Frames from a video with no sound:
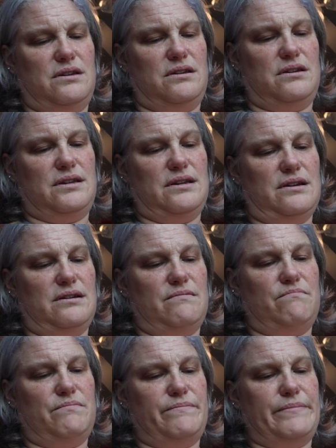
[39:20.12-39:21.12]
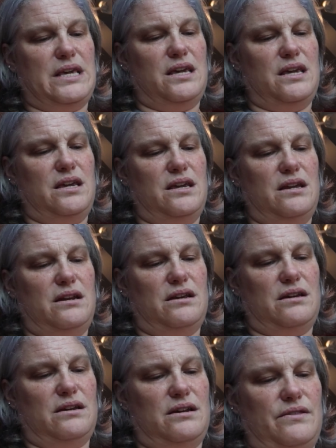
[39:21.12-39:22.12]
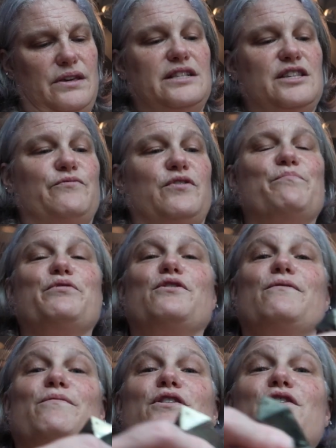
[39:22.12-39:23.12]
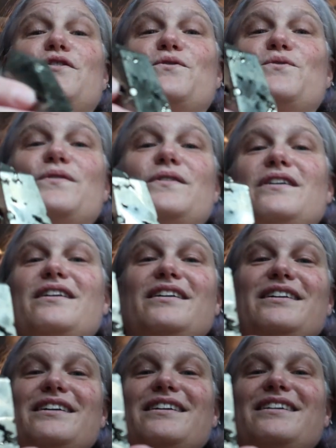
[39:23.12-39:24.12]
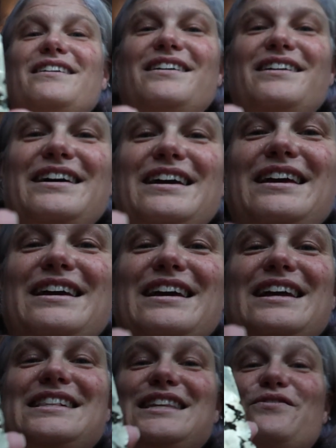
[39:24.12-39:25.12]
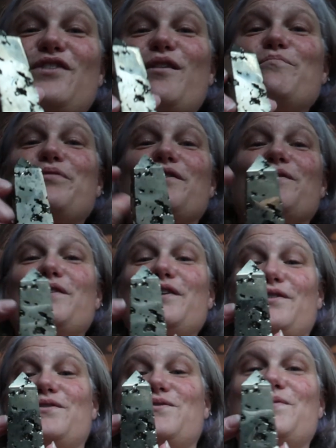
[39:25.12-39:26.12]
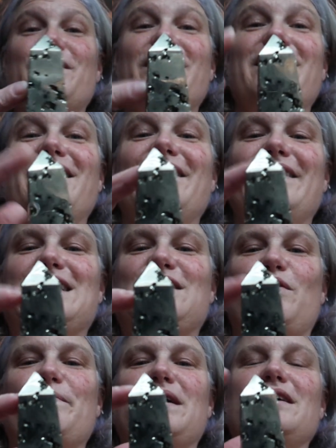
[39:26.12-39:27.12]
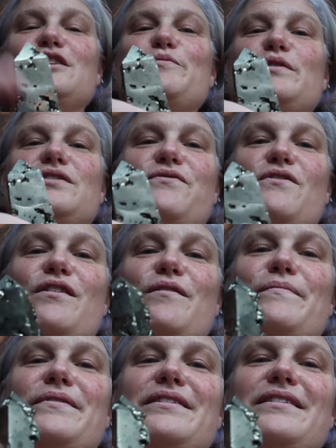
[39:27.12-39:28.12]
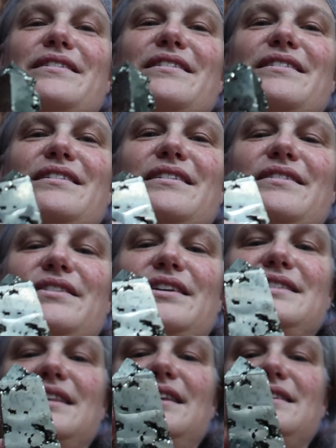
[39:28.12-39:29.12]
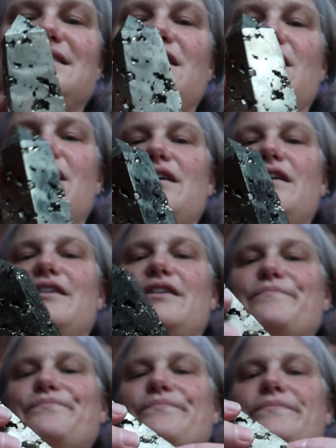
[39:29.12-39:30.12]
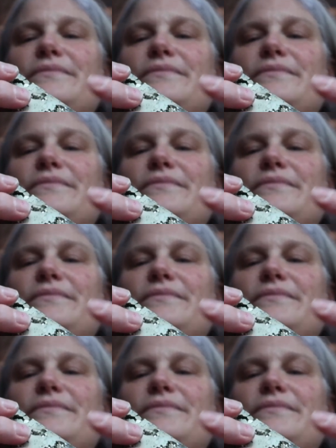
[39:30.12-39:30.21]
handmade. It's from Peru. It's from Peru. That's where my husband's from. This is a